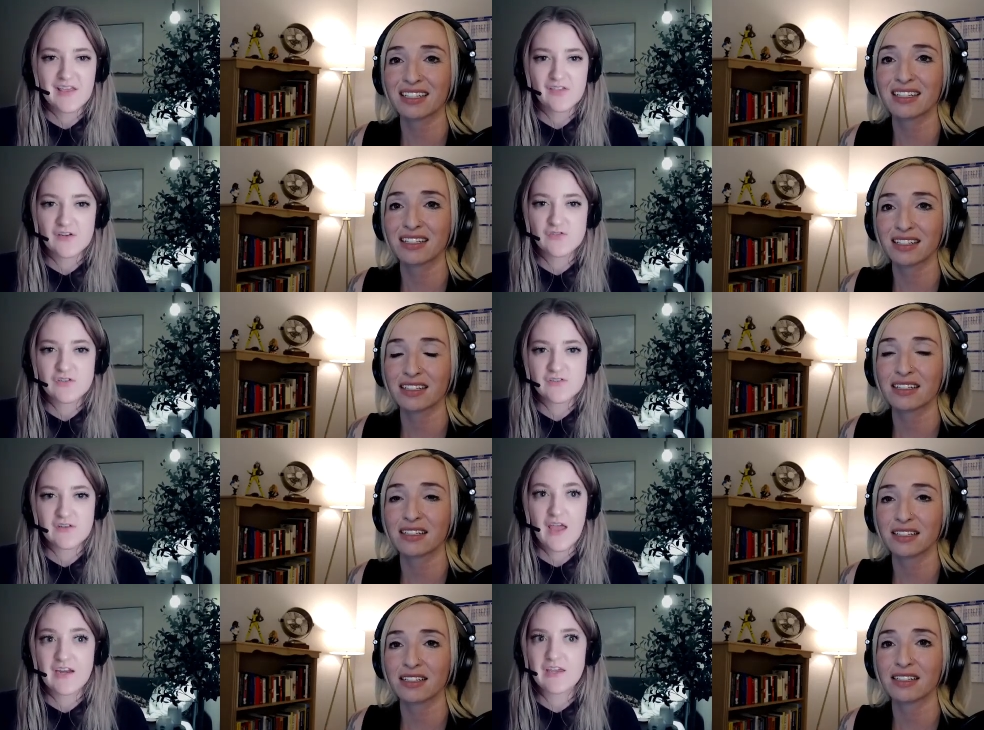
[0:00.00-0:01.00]
Speaker 1: Like there's just
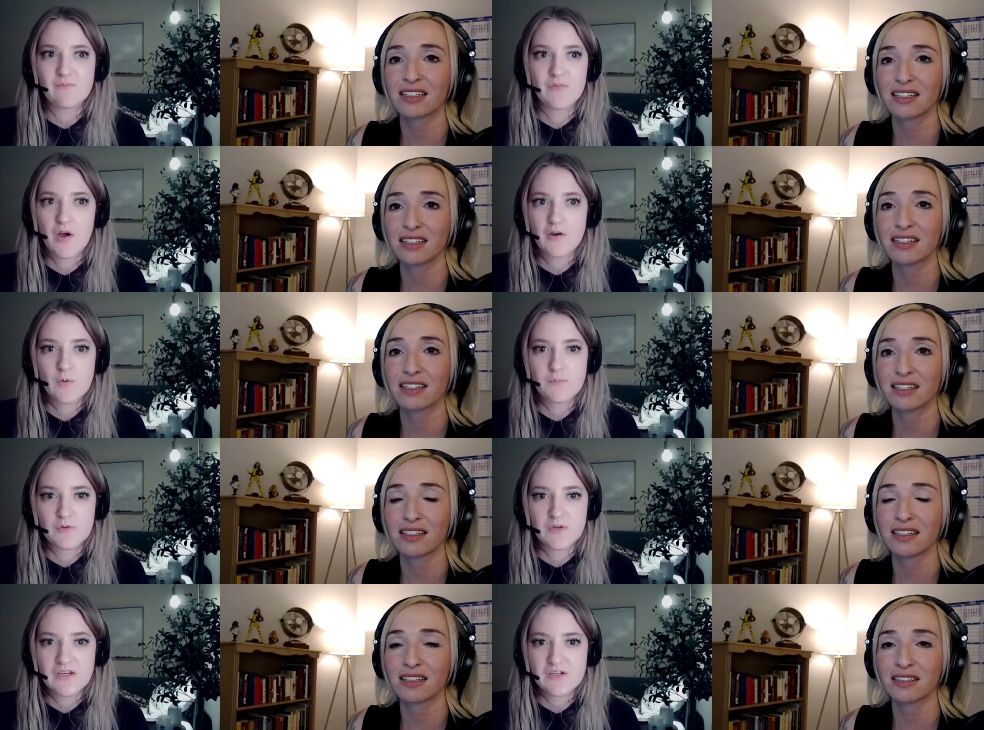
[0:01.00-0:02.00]
any
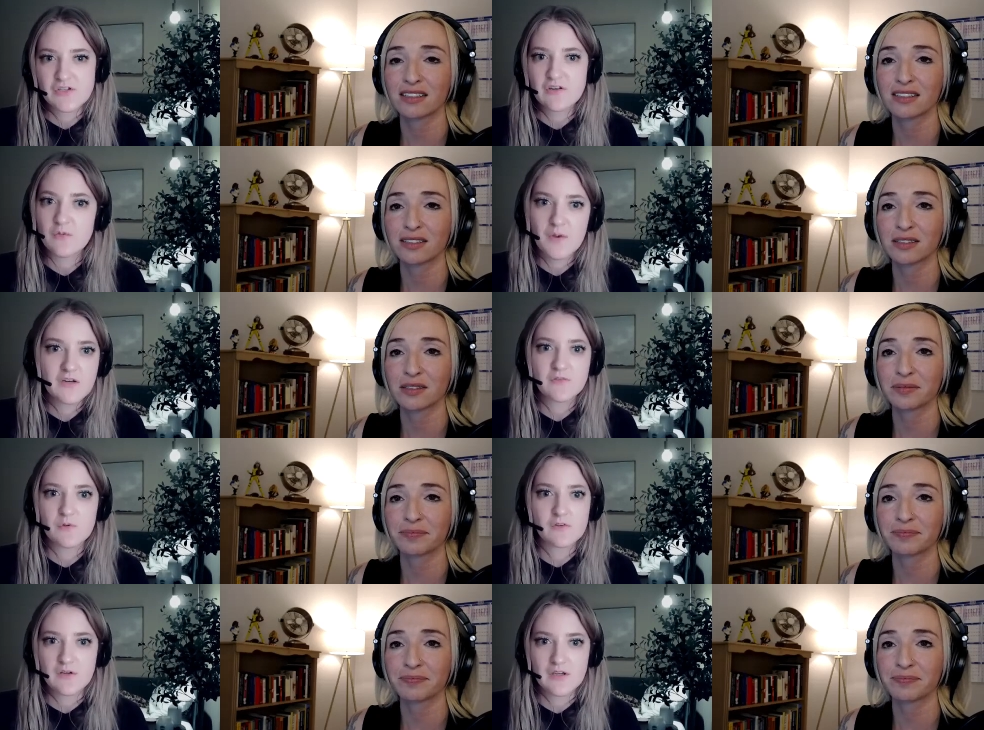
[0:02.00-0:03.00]
autoimmune condition, you might as well
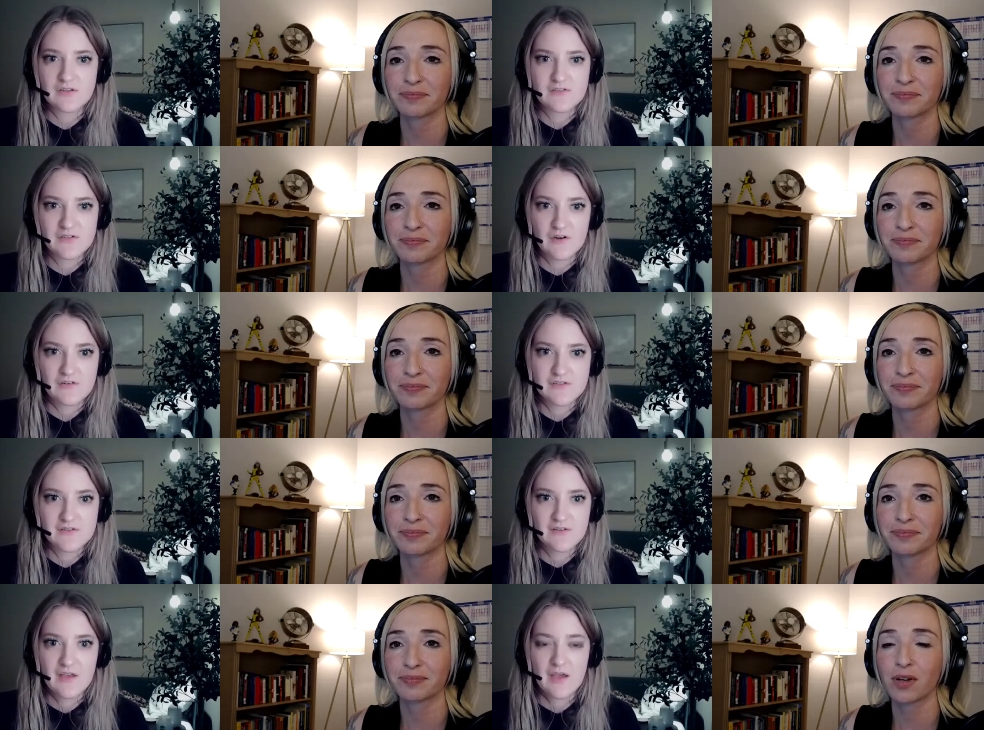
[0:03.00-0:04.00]
look into C I R S.
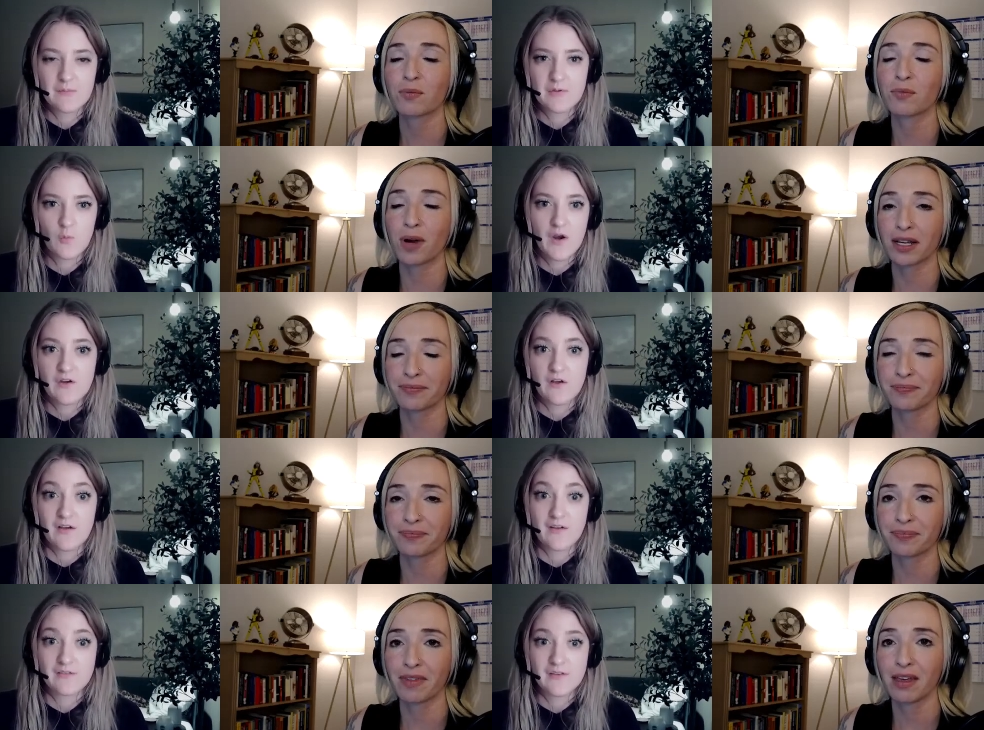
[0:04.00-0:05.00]
I mean, right. Why not?
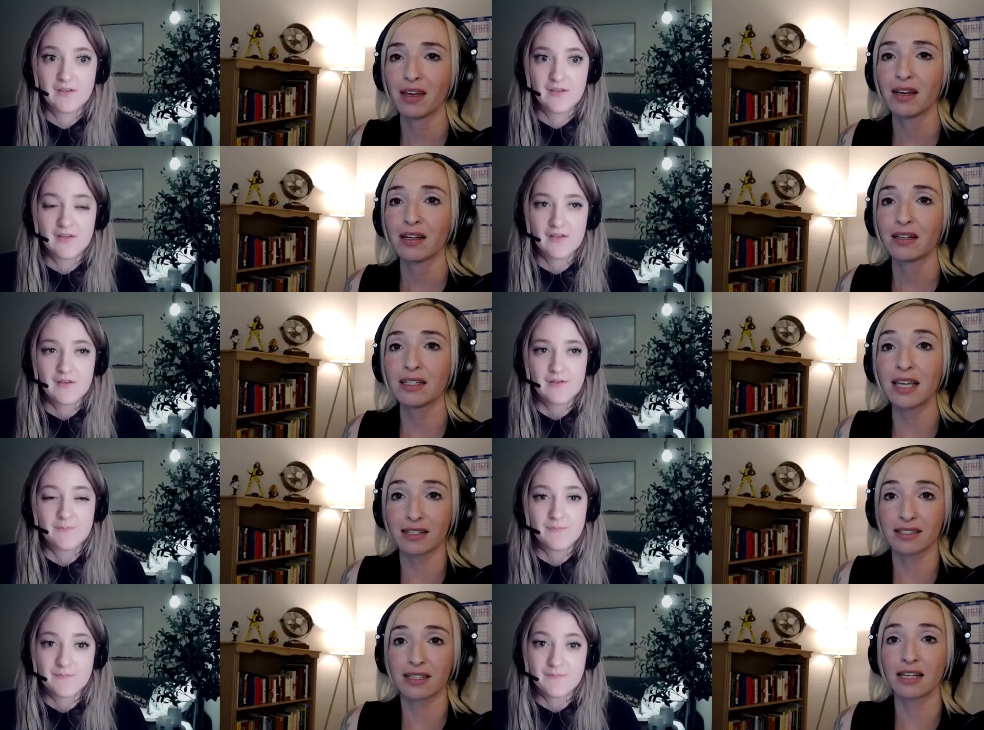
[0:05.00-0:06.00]

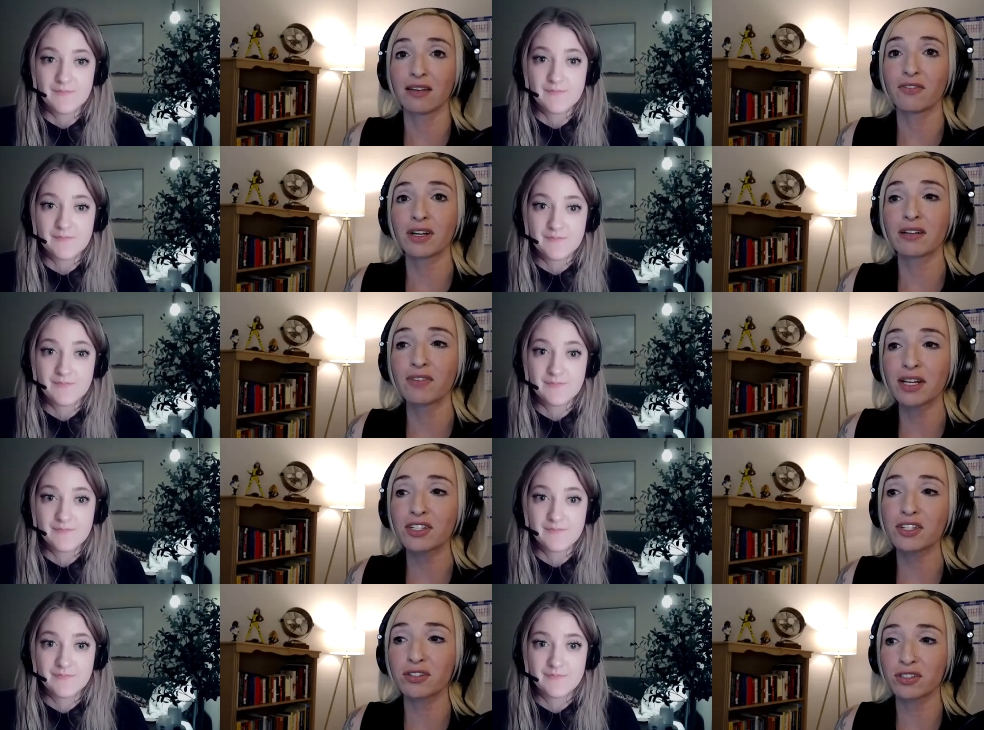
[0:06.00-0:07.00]
Speaker 2: Yes. And if a
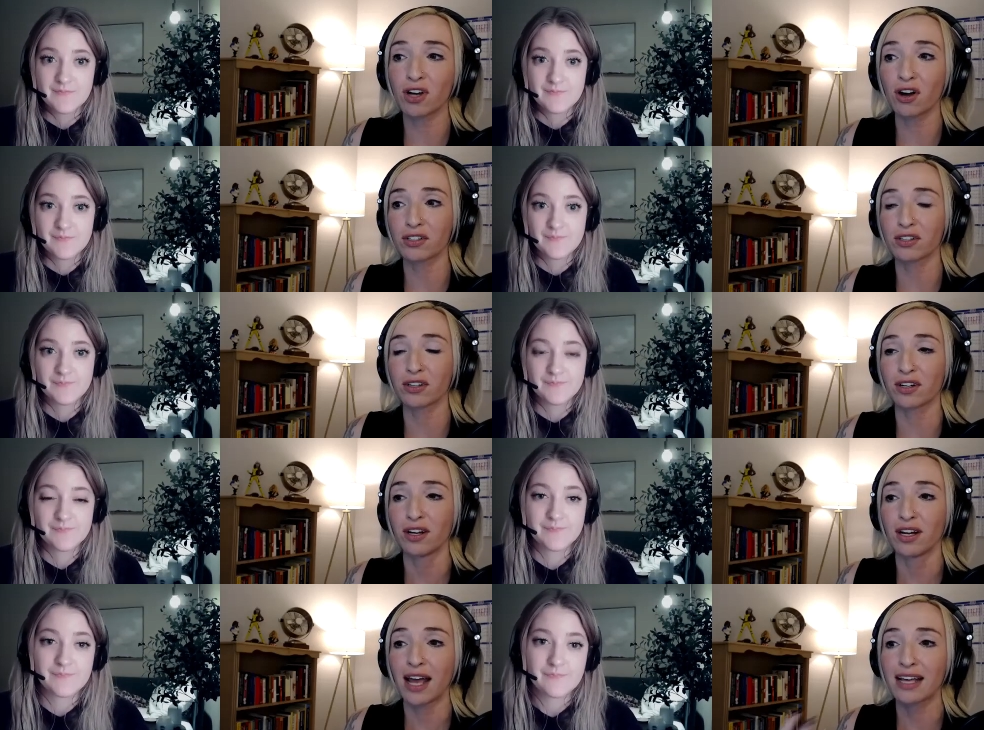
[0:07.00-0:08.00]
conventional doctor
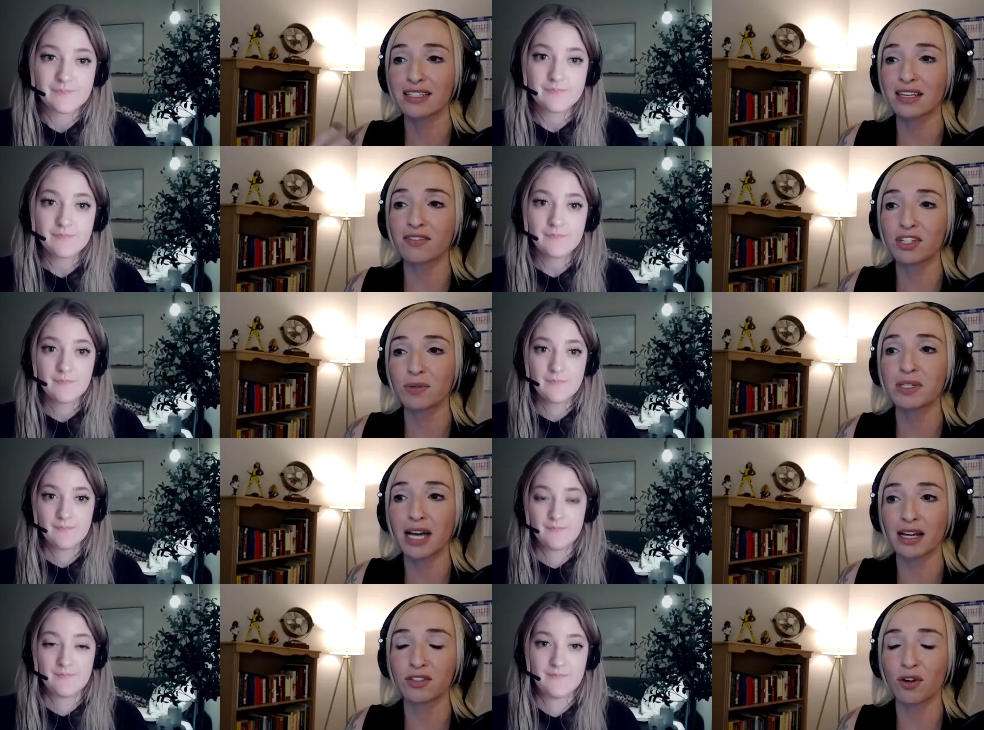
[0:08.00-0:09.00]
has given you a
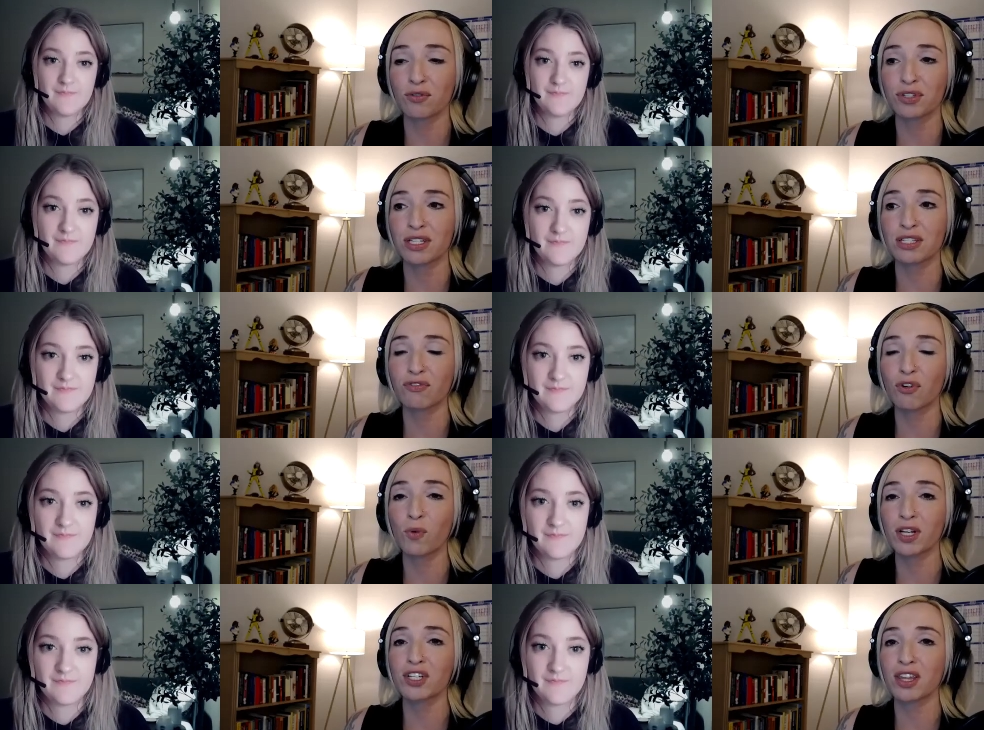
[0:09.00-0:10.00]
diagnosis for
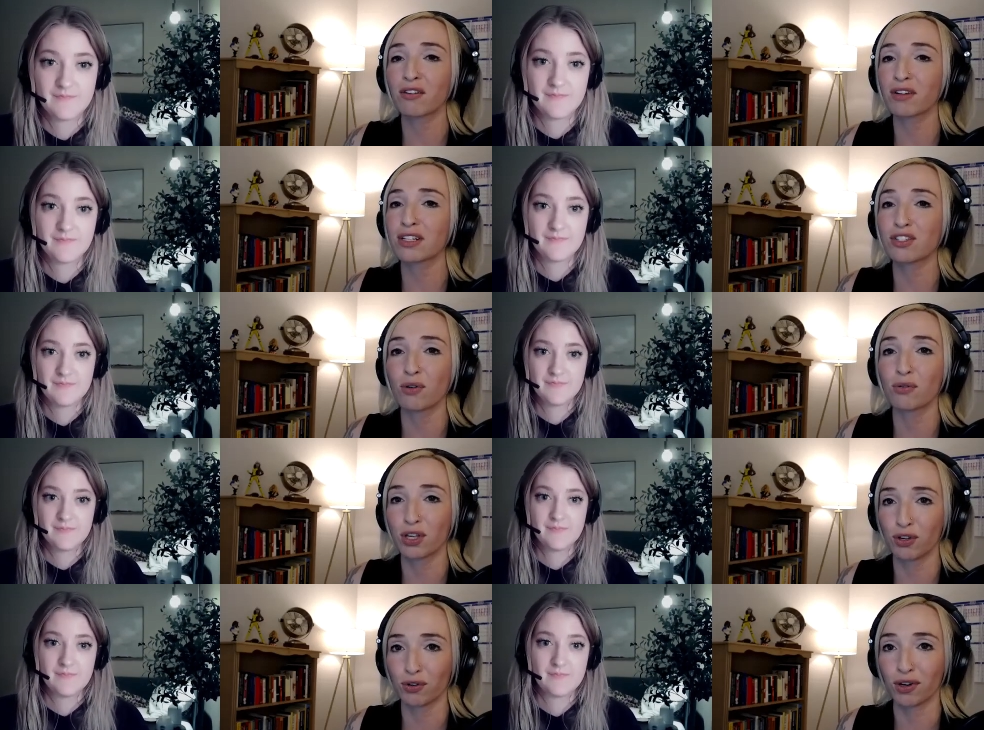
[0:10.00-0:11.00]
which there is no
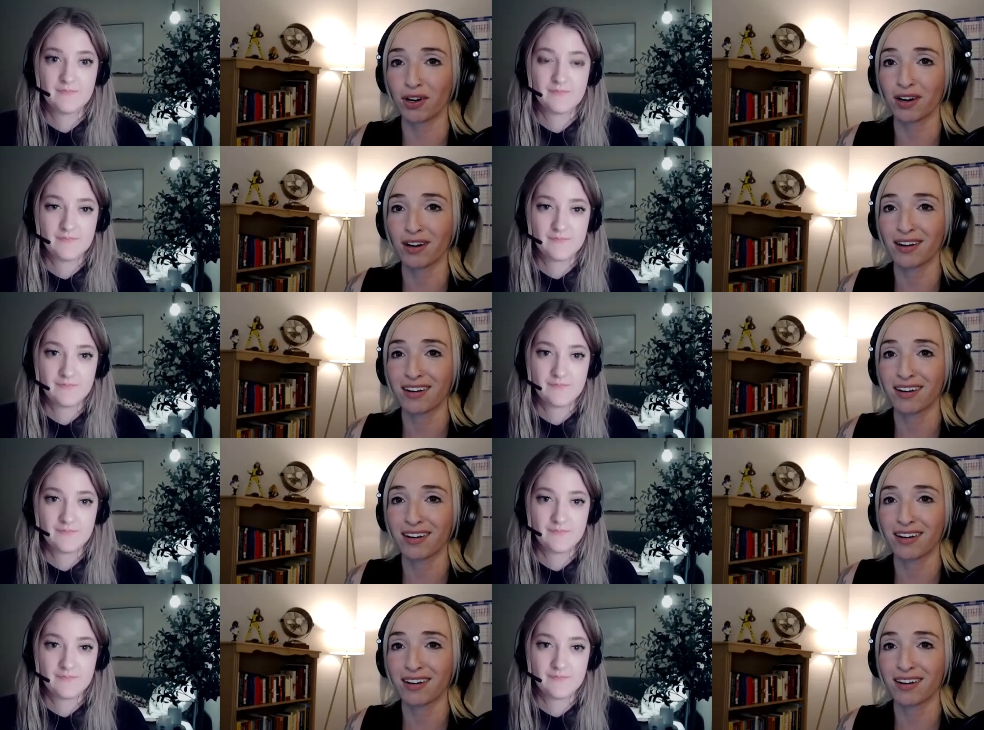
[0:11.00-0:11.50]
cure,